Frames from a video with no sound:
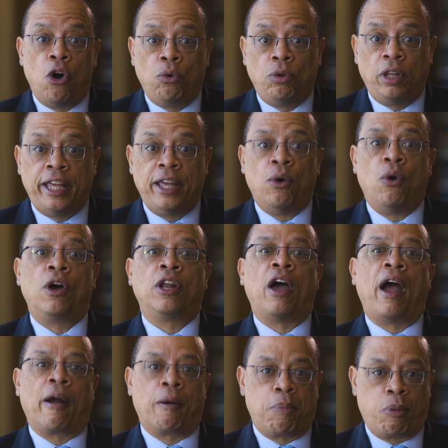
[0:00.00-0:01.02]
only on
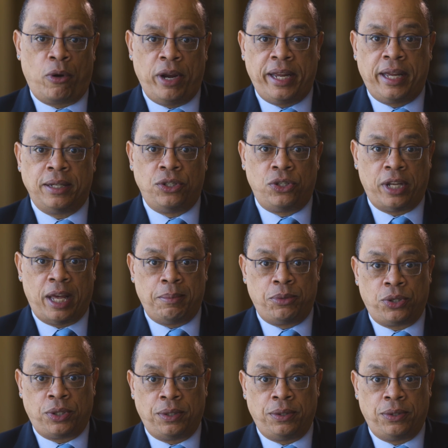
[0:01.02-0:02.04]
our
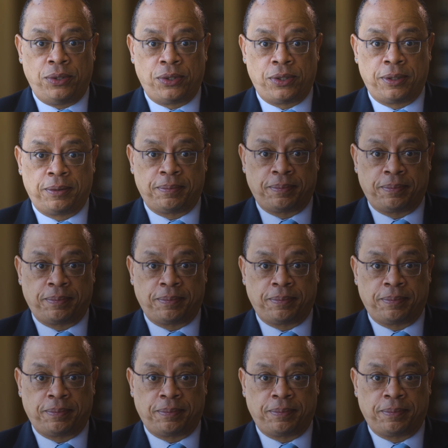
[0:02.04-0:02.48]
preconceptions.